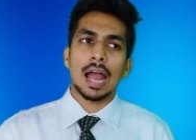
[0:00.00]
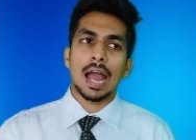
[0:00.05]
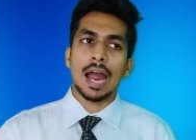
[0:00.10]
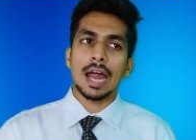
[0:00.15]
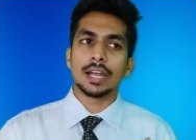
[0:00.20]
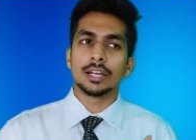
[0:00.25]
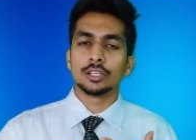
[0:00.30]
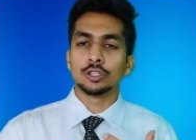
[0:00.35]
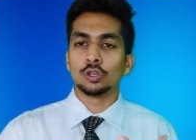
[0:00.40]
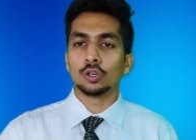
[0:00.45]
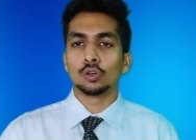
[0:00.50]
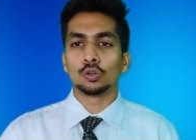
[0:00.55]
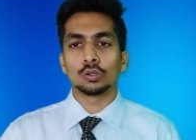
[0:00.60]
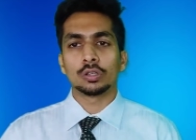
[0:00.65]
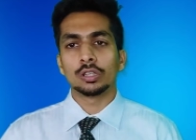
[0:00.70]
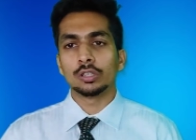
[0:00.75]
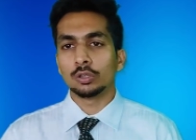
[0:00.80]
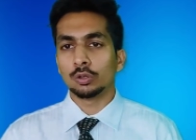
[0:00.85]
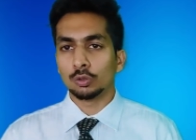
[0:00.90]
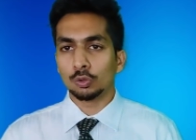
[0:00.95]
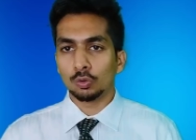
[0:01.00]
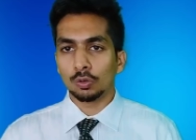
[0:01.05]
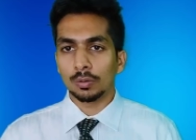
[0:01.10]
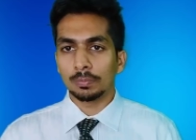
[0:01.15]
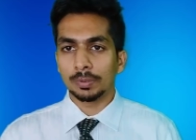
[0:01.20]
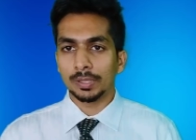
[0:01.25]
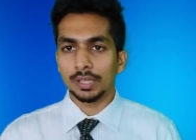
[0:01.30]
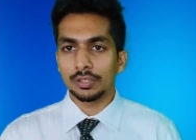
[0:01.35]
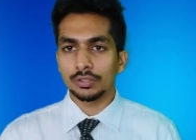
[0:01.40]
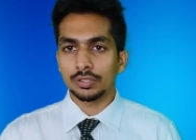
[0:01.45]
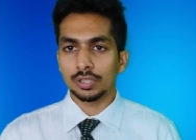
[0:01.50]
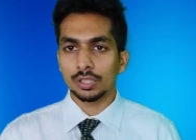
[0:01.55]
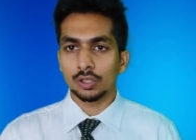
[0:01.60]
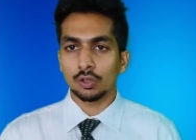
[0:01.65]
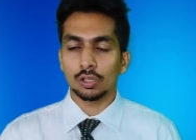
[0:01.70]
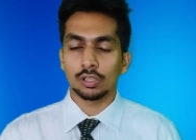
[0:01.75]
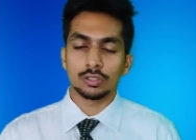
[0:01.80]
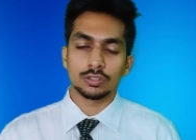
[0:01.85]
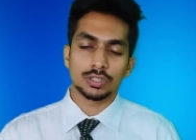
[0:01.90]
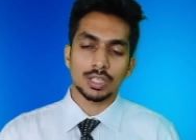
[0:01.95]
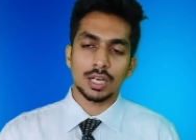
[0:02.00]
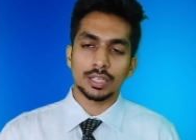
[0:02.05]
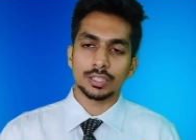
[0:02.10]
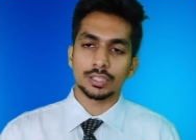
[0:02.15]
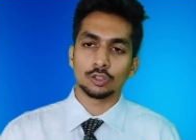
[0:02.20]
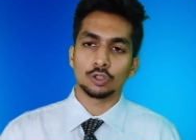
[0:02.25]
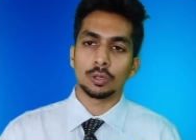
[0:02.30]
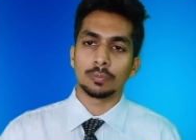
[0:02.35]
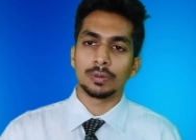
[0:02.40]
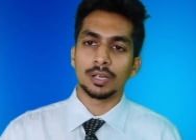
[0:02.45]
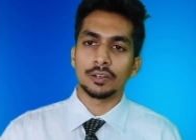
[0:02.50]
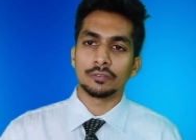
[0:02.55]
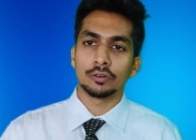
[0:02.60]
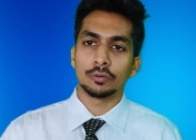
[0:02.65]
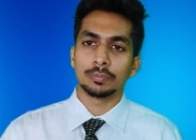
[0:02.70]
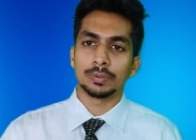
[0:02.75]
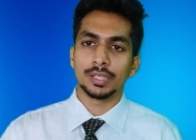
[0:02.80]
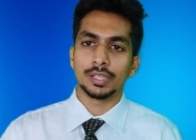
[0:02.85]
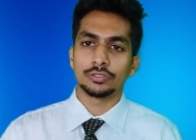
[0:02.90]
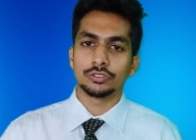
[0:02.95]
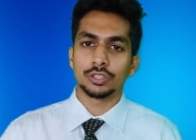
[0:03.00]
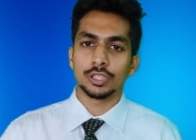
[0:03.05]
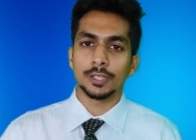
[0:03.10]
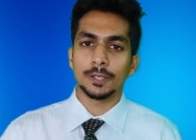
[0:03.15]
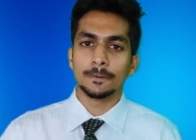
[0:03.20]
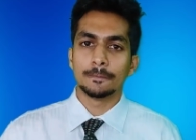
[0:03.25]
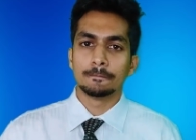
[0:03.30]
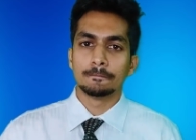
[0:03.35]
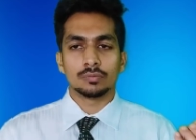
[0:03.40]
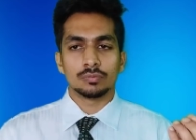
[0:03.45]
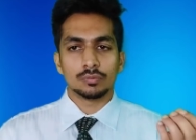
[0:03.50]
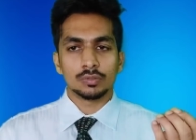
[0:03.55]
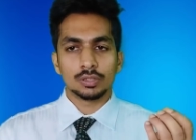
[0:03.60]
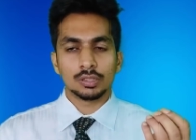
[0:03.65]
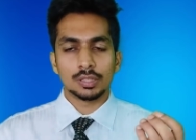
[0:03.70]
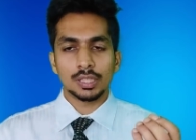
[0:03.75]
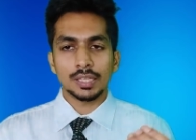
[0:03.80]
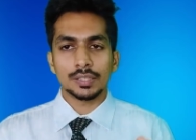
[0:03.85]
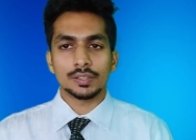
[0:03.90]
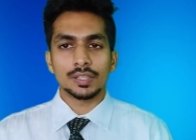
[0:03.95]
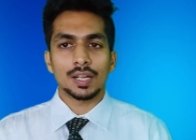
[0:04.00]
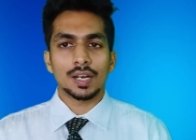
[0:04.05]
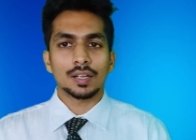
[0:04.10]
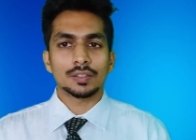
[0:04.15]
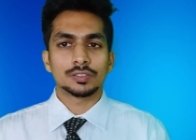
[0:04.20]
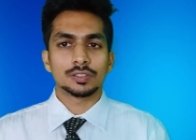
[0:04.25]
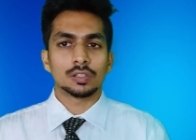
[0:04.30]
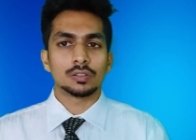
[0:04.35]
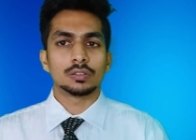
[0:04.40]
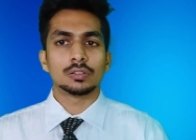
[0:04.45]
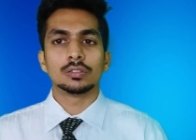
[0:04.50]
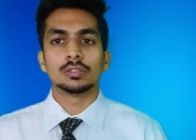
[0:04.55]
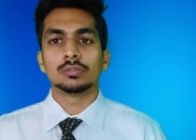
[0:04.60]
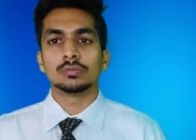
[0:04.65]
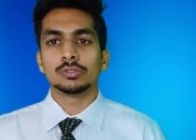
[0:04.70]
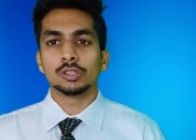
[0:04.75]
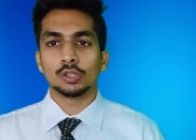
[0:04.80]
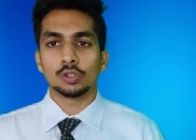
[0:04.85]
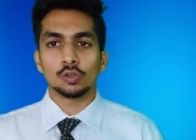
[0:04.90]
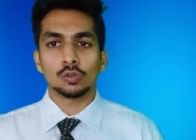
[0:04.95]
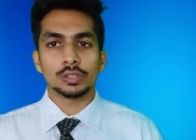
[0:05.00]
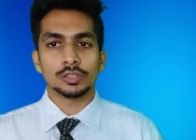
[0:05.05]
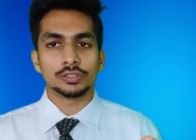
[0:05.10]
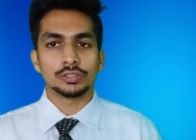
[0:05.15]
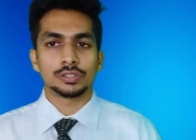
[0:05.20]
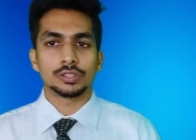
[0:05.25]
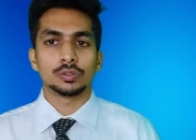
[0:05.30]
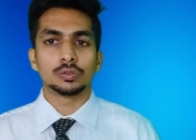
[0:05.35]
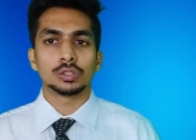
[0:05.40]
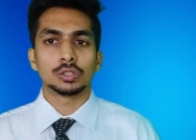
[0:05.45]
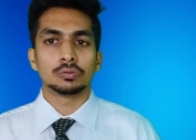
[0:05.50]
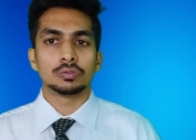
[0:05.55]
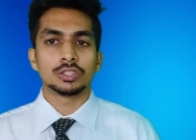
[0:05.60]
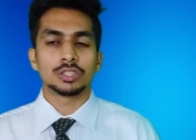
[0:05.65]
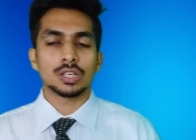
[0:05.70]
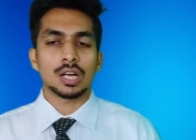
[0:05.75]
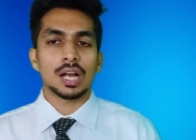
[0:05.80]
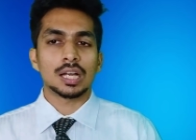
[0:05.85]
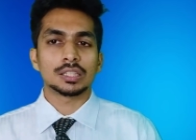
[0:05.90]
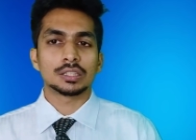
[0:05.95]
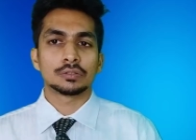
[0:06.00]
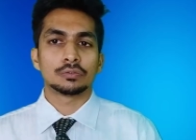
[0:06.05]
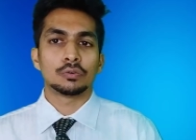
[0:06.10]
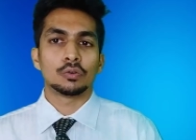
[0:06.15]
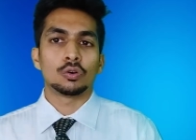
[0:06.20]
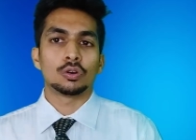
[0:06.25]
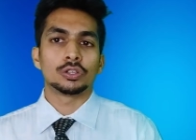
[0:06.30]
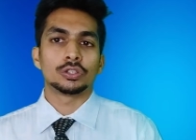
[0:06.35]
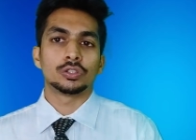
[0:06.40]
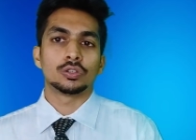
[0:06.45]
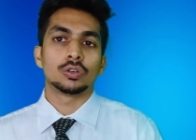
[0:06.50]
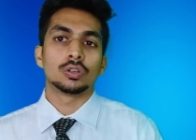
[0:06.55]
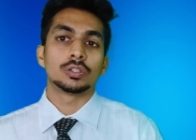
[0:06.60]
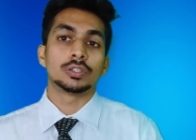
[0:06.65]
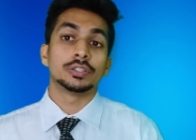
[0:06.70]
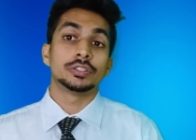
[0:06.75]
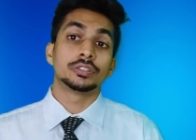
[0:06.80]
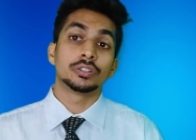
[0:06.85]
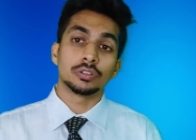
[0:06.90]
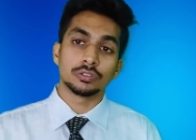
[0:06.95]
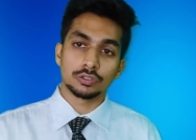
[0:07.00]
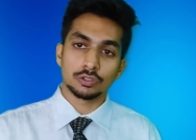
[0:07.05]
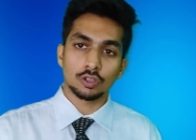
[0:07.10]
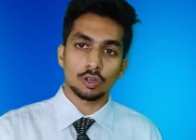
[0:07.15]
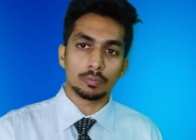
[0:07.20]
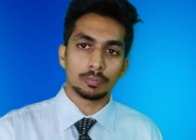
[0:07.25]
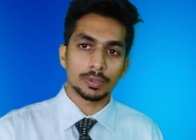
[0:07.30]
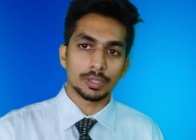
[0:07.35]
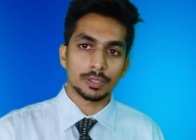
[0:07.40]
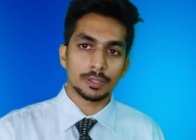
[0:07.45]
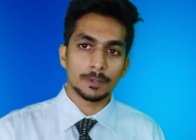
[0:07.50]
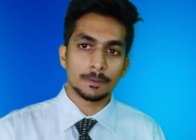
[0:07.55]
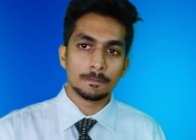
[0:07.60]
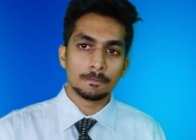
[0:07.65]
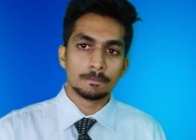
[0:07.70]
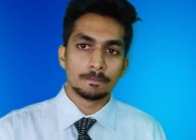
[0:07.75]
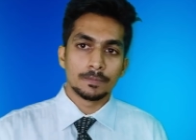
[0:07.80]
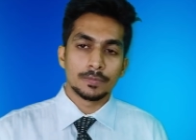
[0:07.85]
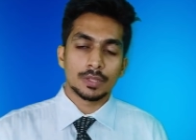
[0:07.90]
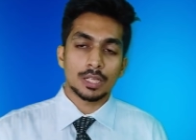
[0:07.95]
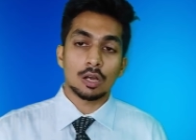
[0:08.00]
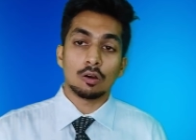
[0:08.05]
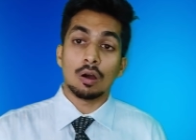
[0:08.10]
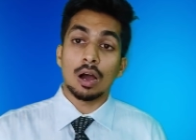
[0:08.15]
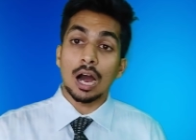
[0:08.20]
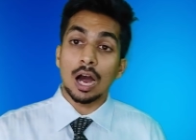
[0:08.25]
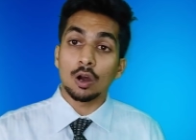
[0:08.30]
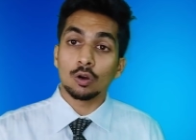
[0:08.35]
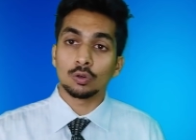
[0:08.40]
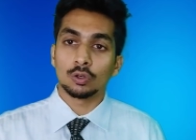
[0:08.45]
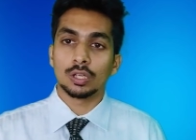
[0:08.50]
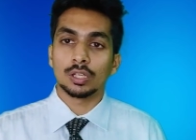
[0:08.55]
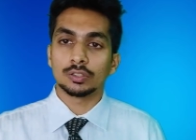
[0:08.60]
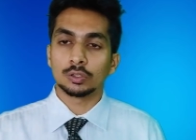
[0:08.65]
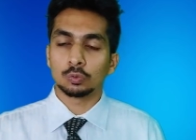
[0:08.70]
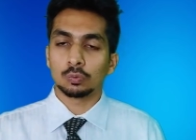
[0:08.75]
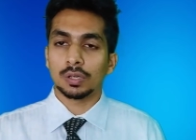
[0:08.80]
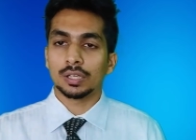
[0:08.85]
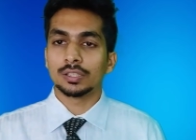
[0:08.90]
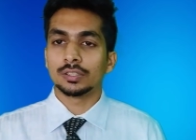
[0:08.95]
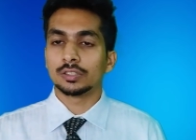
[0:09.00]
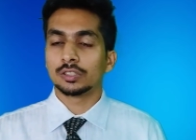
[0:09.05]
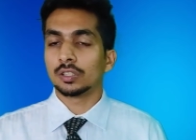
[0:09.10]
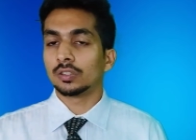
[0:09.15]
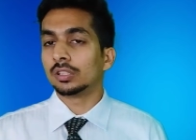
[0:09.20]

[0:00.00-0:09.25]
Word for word: and you're looking to do a phd or starting to apply for phd then there are certain you know institutes which ask for your research topic now how does one